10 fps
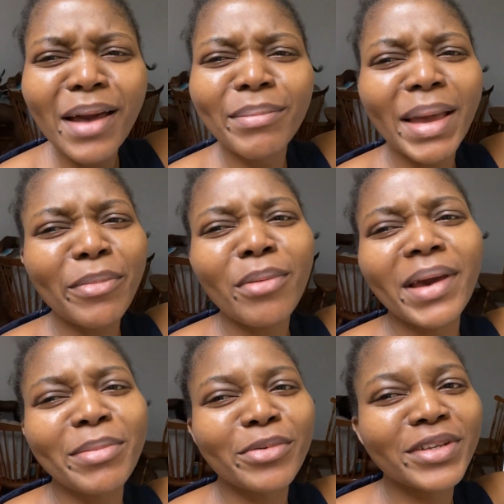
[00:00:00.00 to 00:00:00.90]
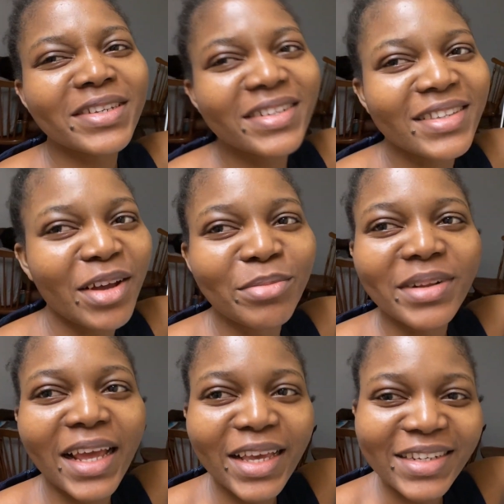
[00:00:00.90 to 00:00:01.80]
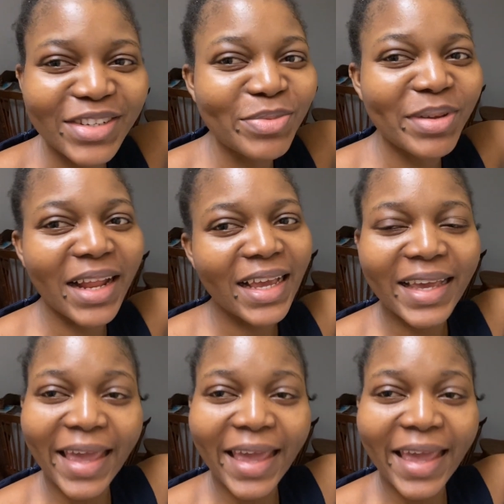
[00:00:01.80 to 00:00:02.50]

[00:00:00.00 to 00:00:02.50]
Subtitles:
My mom might be watching this and she'll be like,